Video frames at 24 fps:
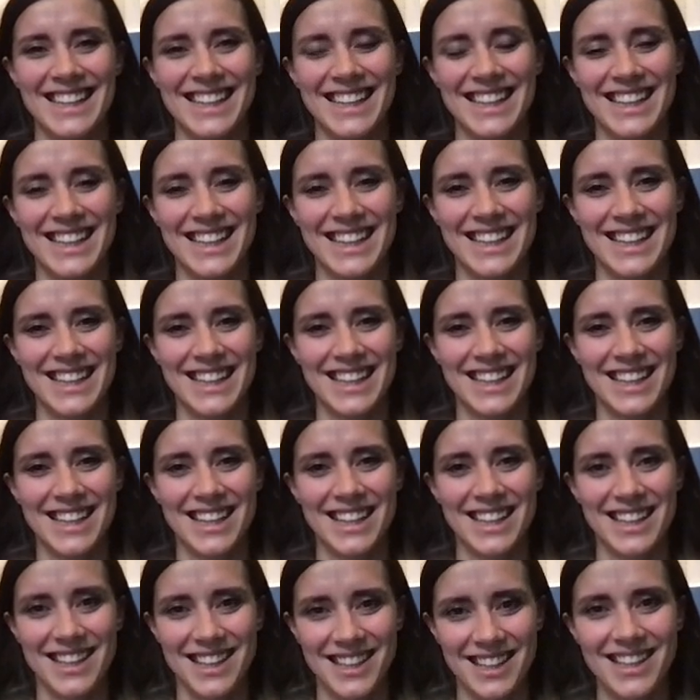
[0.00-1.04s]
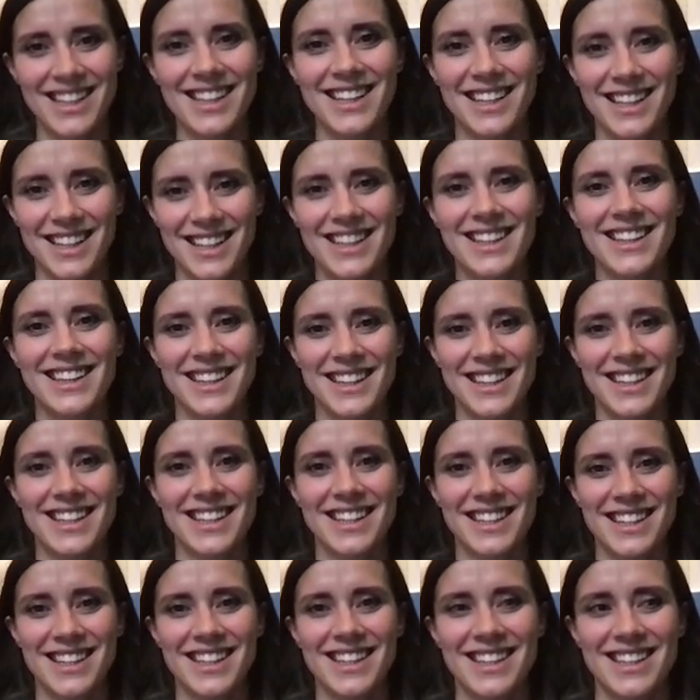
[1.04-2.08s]

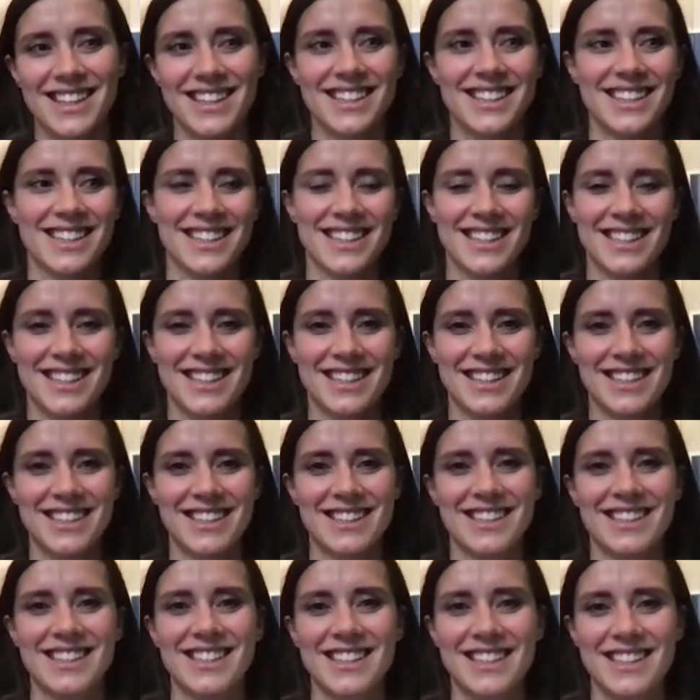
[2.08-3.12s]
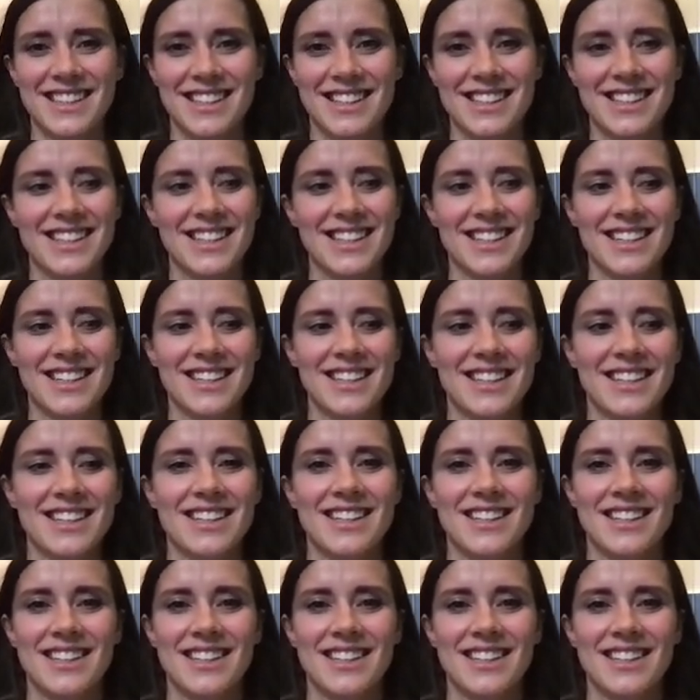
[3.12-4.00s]
[no speech]